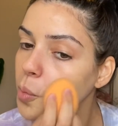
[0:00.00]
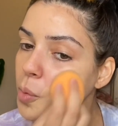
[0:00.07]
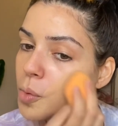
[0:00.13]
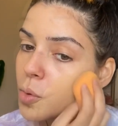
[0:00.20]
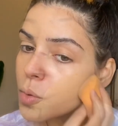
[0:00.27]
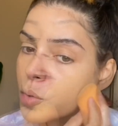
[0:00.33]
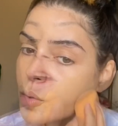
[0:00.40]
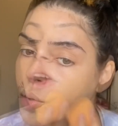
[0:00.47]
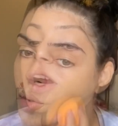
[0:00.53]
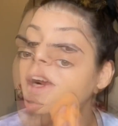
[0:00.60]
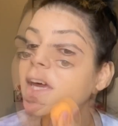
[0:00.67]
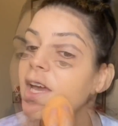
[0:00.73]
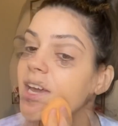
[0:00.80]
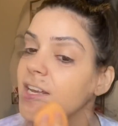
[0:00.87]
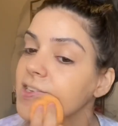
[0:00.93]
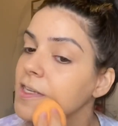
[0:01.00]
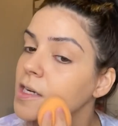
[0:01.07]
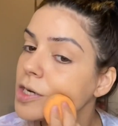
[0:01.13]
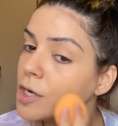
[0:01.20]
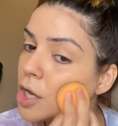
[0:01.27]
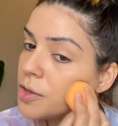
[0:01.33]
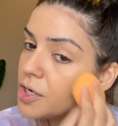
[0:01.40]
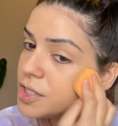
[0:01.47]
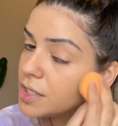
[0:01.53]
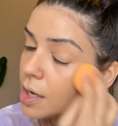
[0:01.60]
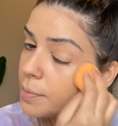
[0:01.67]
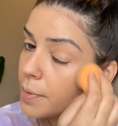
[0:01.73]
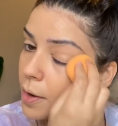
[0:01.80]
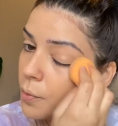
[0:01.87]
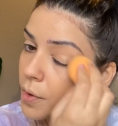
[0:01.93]
All right guys, and another tip
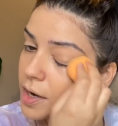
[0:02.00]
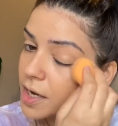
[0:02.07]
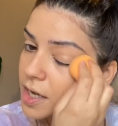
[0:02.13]
I want to